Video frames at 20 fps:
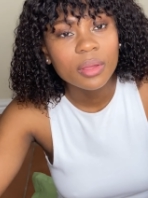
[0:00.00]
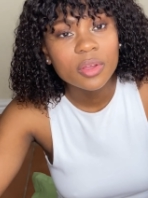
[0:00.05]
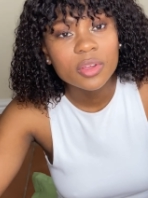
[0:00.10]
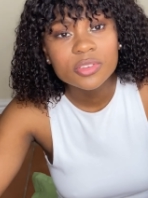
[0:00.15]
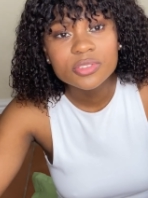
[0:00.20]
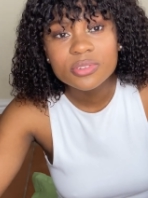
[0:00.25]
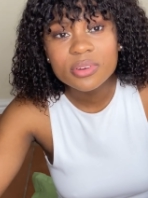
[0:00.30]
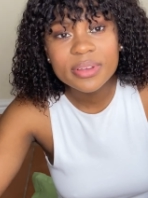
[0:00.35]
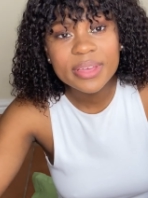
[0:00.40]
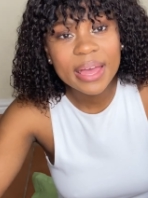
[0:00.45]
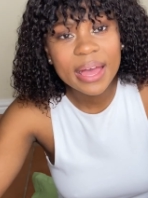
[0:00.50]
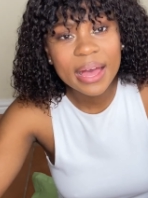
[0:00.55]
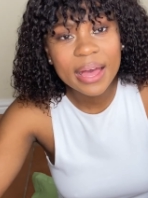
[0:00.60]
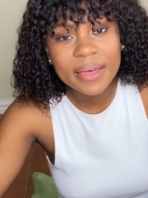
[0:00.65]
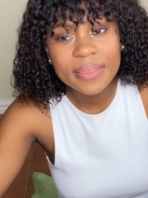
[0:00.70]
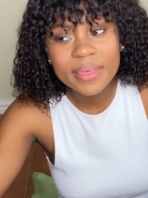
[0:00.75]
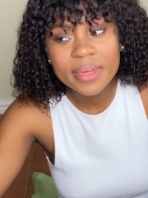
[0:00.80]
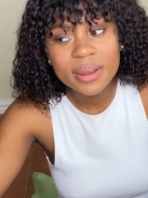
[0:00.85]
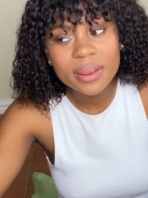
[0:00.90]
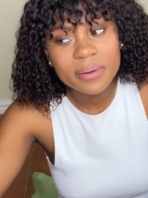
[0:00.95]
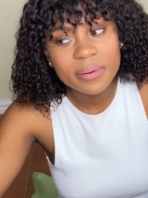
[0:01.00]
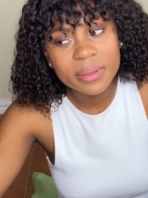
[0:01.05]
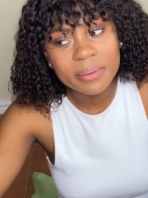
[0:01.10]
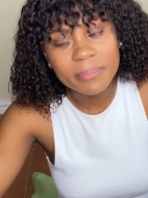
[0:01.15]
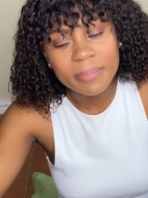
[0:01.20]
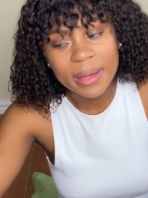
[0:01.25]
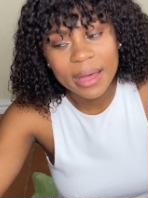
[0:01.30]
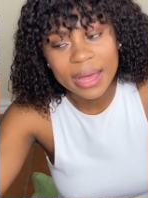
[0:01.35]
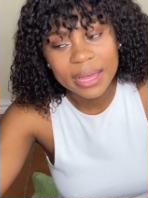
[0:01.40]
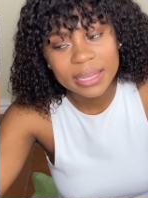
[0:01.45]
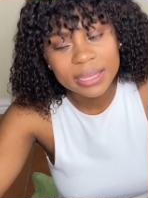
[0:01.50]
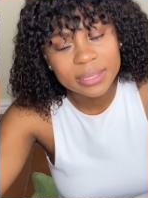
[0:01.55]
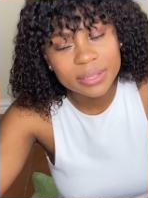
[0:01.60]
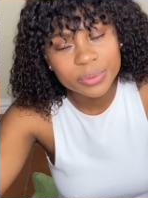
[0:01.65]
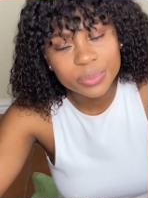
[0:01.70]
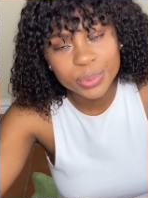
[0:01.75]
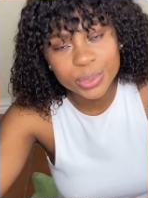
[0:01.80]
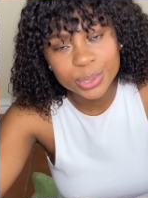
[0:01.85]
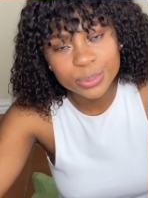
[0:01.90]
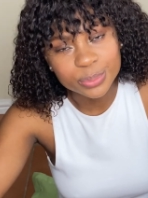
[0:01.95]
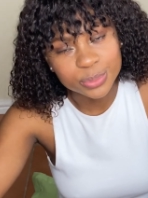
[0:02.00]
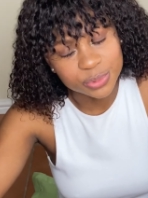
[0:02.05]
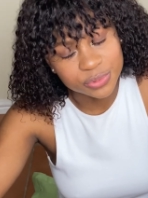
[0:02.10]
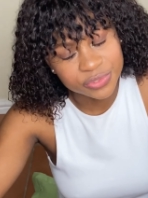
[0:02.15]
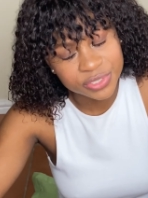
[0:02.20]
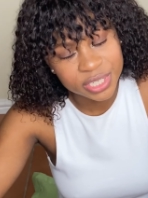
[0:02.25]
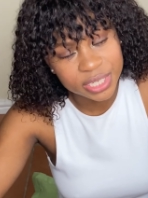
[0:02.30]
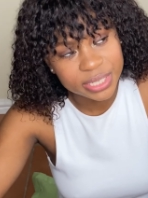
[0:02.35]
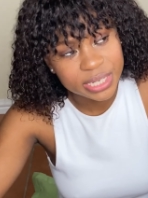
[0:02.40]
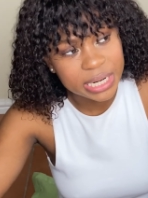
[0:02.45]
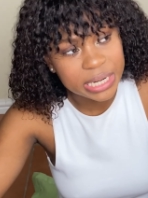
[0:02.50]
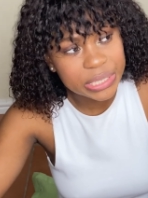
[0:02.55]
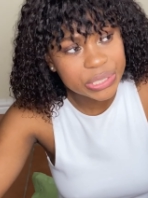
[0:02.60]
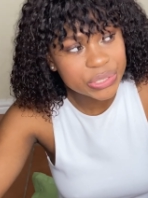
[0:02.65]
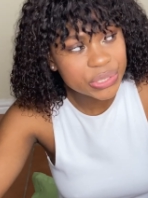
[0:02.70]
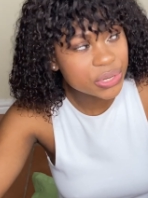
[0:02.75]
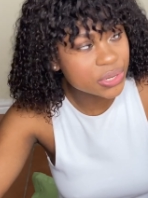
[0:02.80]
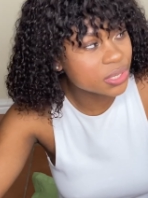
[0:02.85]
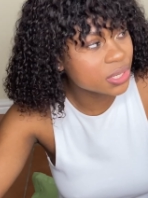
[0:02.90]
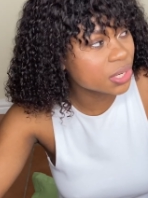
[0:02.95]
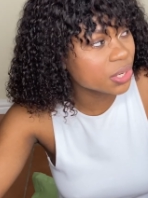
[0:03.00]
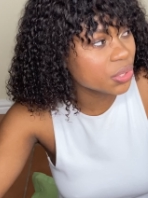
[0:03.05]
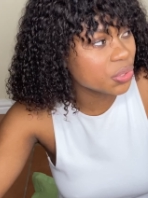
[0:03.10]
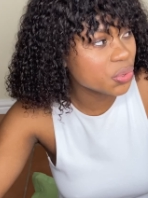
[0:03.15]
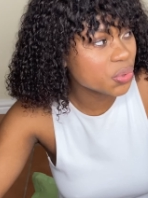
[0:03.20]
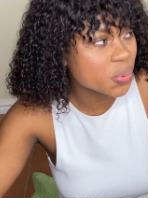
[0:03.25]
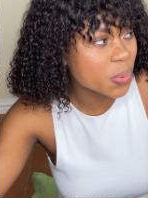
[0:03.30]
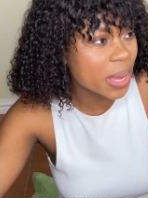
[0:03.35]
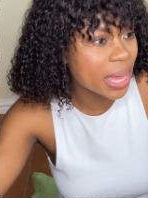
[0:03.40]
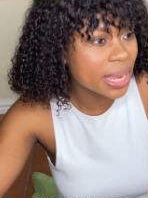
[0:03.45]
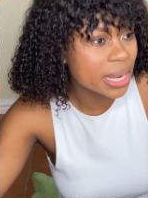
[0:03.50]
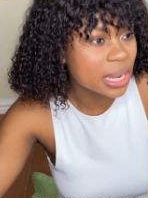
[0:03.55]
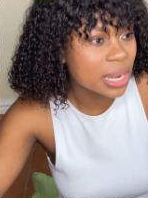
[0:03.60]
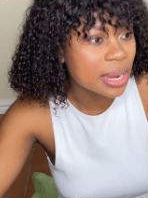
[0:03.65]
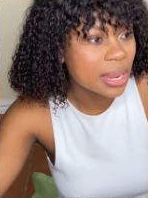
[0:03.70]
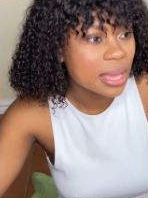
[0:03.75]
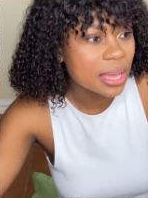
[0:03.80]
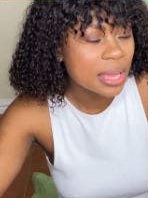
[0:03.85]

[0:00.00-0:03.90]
So yeah, and then I went back and then we removed it and inserted a new one.